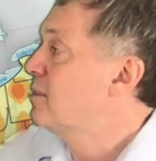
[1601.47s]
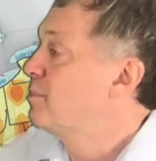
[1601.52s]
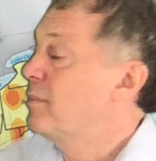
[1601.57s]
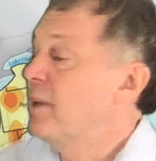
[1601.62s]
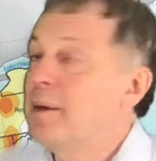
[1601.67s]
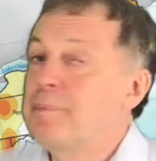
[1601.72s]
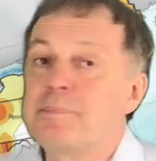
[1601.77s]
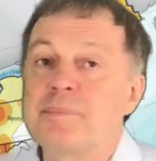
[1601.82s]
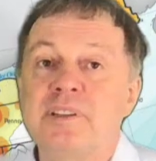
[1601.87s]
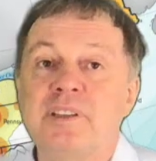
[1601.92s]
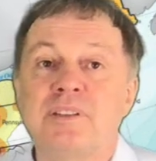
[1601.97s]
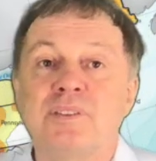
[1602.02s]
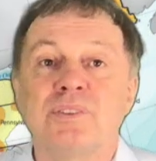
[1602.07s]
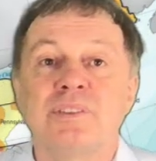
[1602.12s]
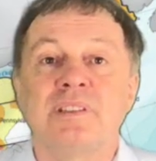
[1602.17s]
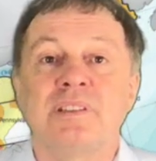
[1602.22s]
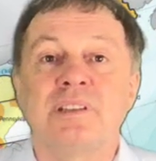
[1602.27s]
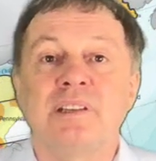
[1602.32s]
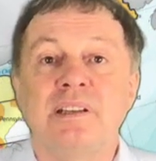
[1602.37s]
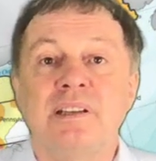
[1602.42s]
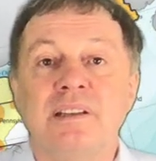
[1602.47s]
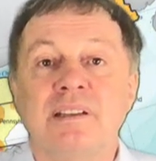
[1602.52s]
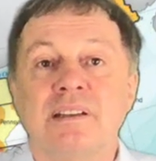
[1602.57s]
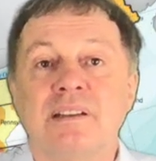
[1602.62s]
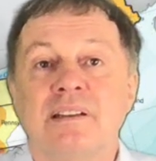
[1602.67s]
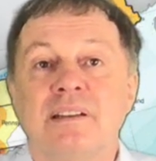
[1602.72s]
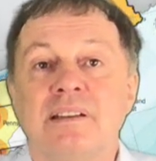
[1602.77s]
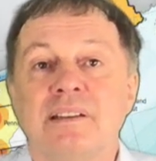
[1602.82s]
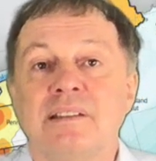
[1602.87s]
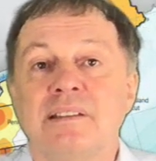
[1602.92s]
map you see
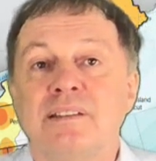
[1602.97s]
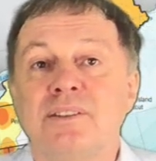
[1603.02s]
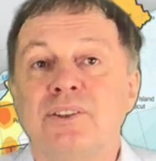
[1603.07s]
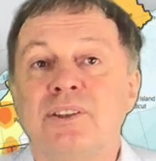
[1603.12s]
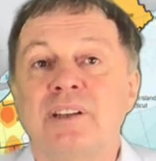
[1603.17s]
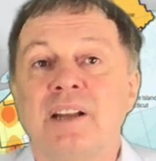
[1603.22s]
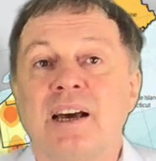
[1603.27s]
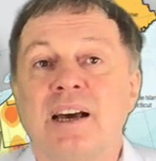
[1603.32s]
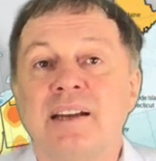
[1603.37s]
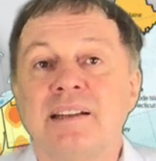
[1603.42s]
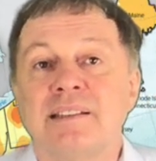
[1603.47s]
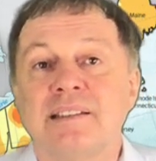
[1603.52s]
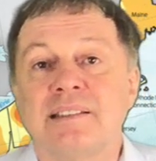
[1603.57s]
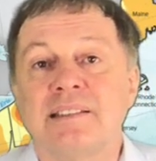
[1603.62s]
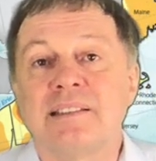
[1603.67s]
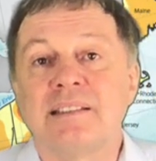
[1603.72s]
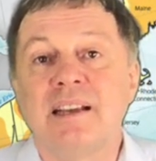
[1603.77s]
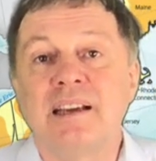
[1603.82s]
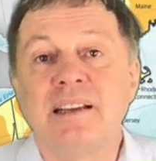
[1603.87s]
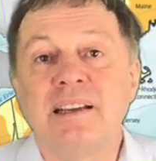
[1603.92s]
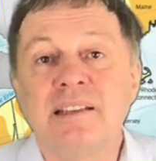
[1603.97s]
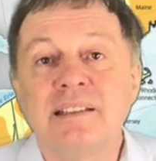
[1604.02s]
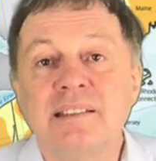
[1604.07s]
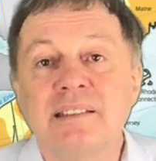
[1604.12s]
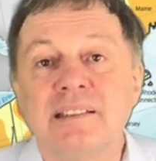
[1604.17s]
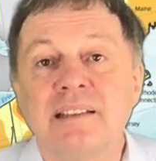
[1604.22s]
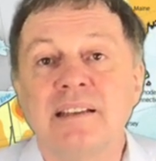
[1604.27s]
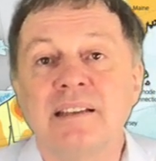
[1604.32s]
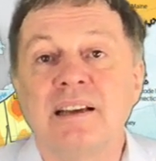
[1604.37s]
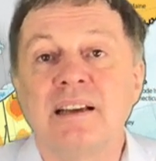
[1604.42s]
uh, the United States,